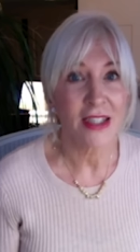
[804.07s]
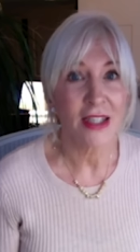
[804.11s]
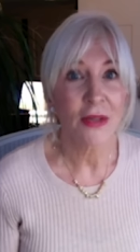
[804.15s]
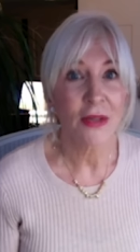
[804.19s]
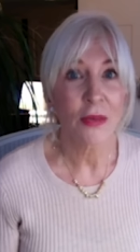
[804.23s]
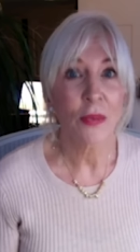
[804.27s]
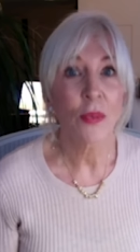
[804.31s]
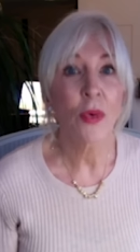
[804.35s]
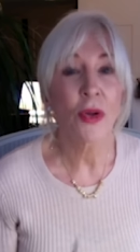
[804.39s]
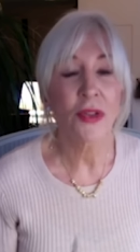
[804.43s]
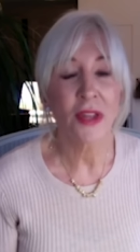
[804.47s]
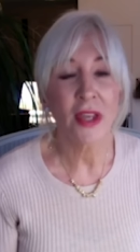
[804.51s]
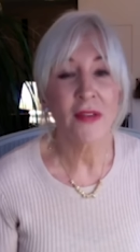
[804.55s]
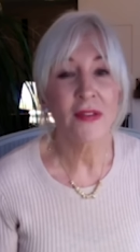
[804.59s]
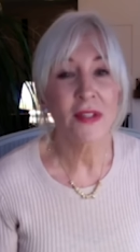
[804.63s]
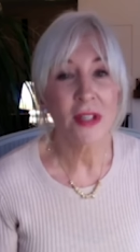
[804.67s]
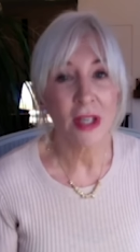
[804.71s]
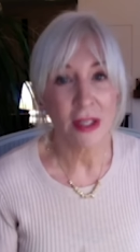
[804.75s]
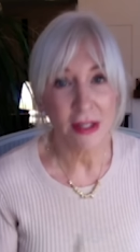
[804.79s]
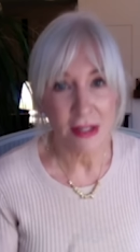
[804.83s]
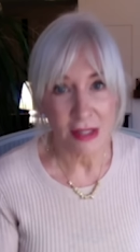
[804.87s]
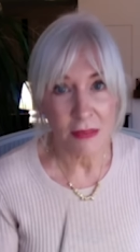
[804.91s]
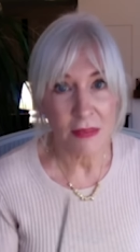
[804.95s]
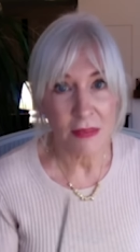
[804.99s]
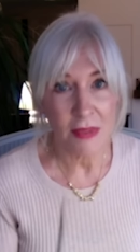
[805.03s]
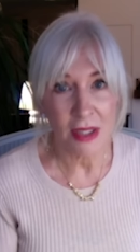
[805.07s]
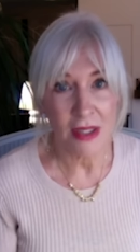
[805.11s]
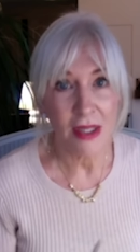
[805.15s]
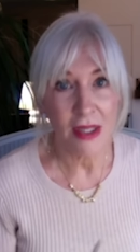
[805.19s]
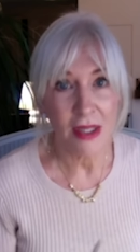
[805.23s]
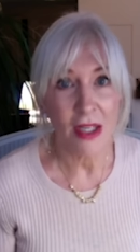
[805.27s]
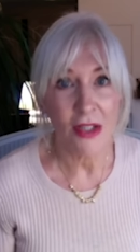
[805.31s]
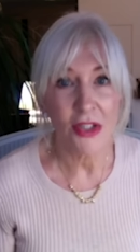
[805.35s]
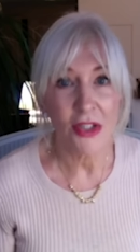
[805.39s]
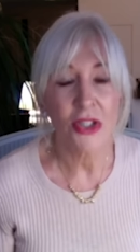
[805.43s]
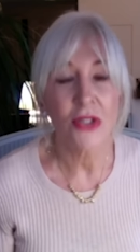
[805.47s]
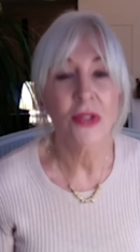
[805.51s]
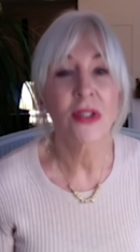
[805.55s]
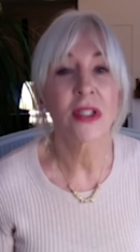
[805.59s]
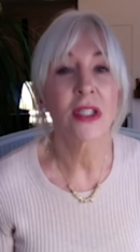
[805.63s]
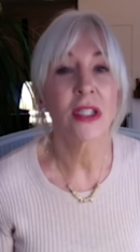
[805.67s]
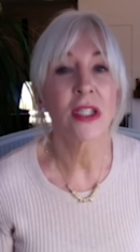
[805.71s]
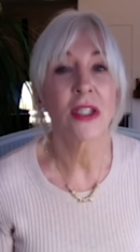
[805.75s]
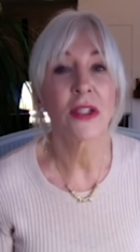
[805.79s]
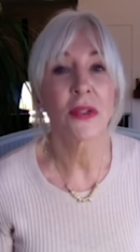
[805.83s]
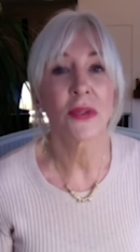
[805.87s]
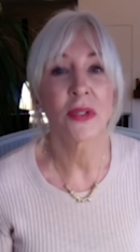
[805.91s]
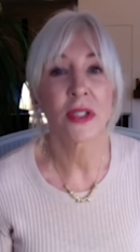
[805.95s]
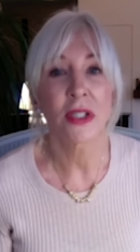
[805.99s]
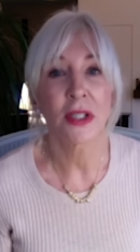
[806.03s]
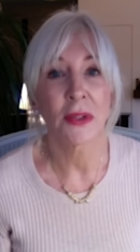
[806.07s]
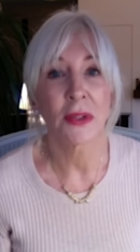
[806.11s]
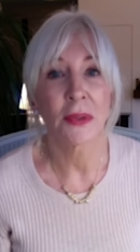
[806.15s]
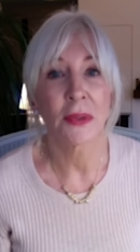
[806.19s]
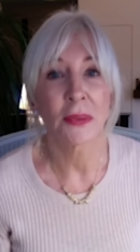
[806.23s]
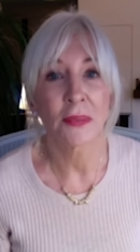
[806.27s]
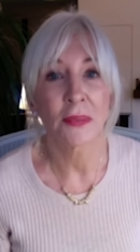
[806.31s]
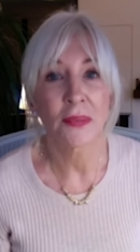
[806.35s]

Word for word: What they've done to me, they'll do to you too.